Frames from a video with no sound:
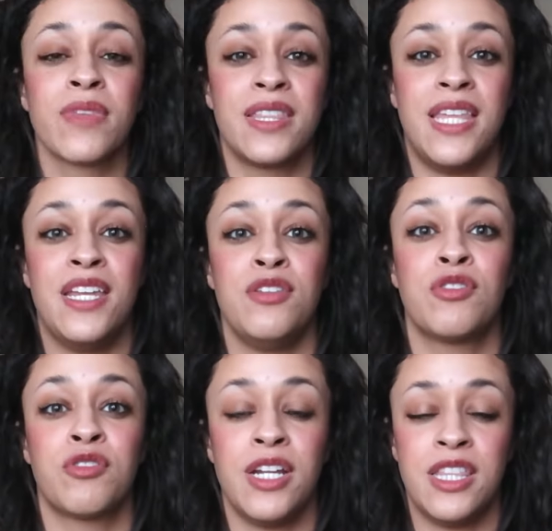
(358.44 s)
then you
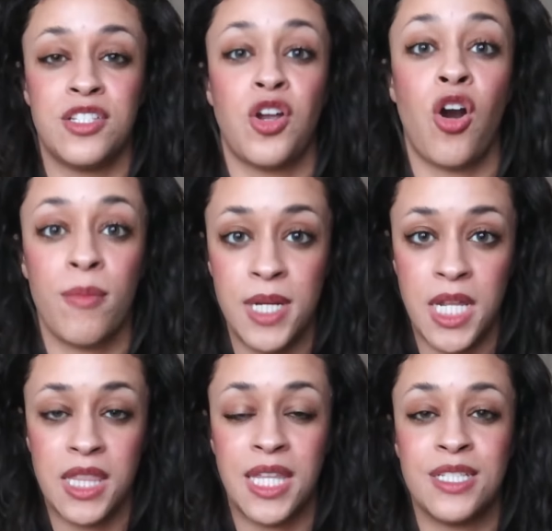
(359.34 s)
create this
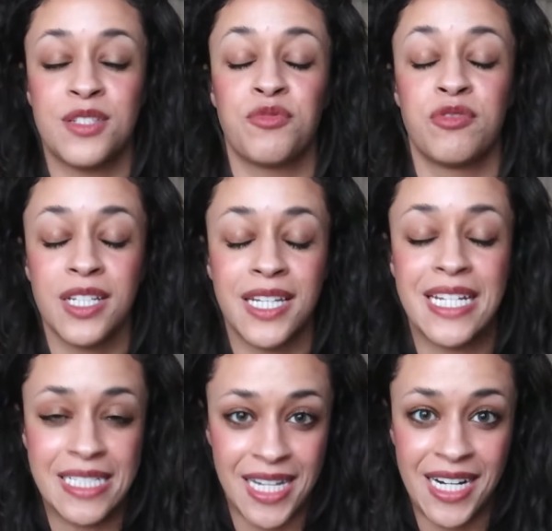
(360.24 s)
harmony. That's really
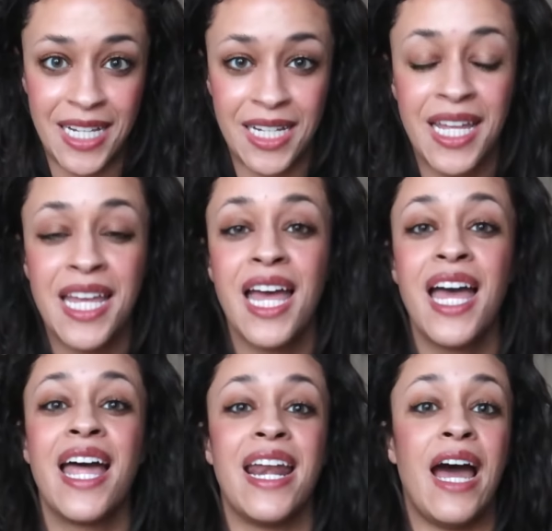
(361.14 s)
exciting.
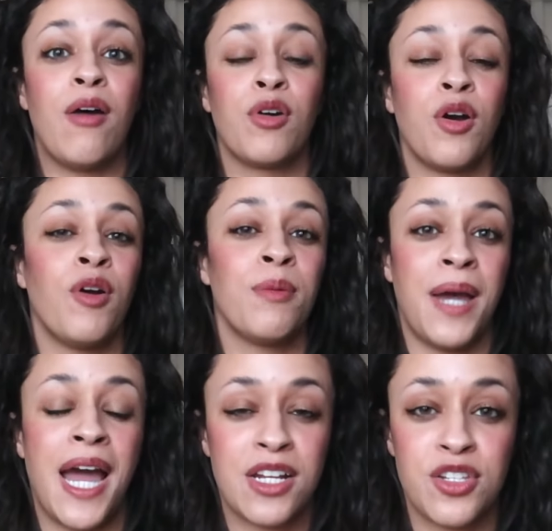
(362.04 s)
Now, going
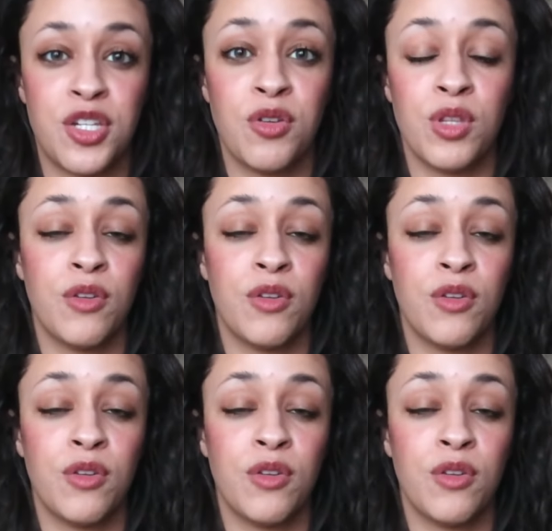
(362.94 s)
back to the